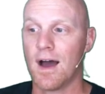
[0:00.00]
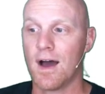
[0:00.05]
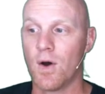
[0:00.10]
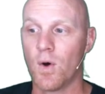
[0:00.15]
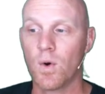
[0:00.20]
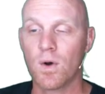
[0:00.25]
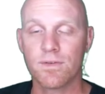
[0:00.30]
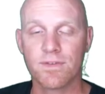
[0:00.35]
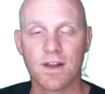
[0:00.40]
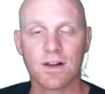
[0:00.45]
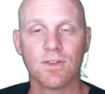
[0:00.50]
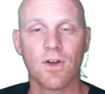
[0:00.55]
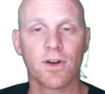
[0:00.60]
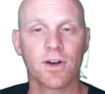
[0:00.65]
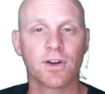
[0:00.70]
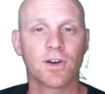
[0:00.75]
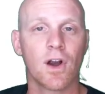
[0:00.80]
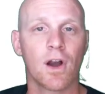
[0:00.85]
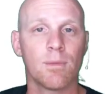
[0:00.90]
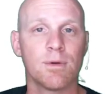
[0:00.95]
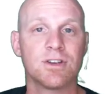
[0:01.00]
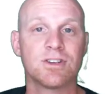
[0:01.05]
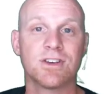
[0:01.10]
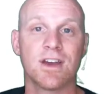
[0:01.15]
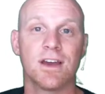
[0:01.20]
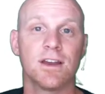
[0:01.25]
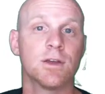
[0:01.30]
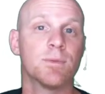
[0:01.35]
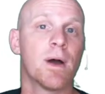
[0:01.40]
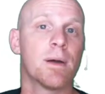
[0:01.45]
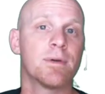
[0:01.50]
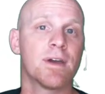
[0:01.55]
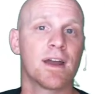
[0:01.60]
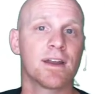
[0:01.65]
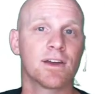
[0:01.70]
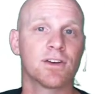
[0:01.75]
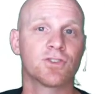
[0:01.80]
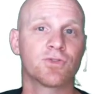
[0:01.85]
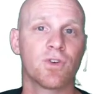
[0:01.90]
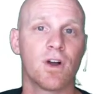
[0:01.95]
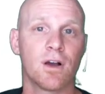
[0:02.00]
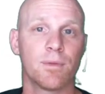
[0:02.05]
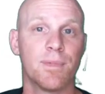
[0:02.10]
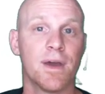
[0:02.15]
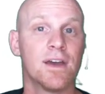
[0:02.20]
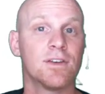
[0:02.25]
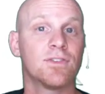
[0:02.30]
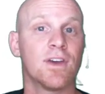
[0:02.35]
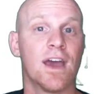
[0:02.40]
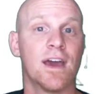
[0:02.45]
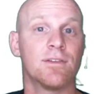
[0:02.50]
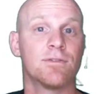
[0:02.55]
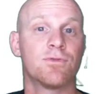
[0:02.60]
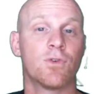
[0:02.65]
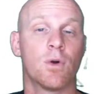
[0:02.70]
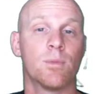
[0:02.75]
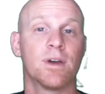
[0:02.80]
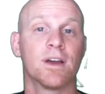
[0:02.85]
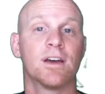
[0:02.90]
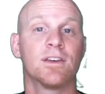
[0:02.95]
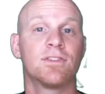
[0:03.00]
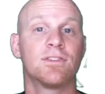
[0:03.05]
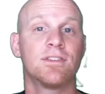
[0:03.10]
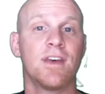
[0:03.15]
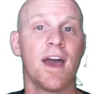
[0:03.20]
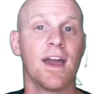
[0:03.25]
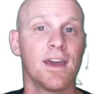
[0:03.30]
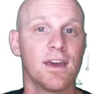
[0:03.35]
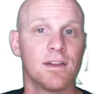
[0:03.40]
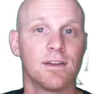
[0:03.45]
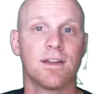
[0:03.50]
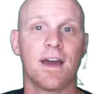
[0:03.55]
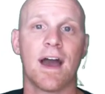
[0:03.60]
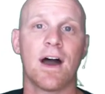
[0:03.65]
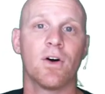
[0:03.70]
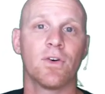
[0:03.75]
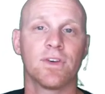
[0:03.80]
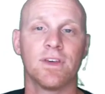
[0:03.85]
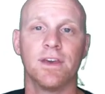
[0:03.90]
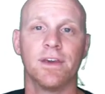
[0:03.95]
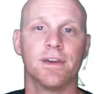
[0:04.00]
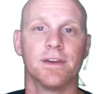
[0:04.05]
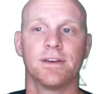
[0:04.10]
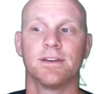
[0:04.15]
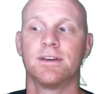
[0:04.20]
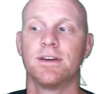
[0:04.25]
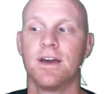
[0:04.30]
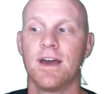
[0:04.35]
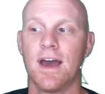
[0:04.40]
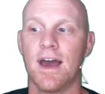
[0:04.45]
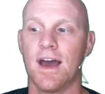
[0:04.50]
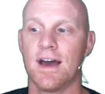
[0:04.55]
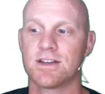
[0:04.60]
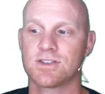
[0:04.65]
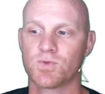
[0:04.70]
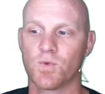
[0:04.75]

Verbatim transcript: Or if you had a longer carbon chain, you might be adding a strong base and forming a second alkene as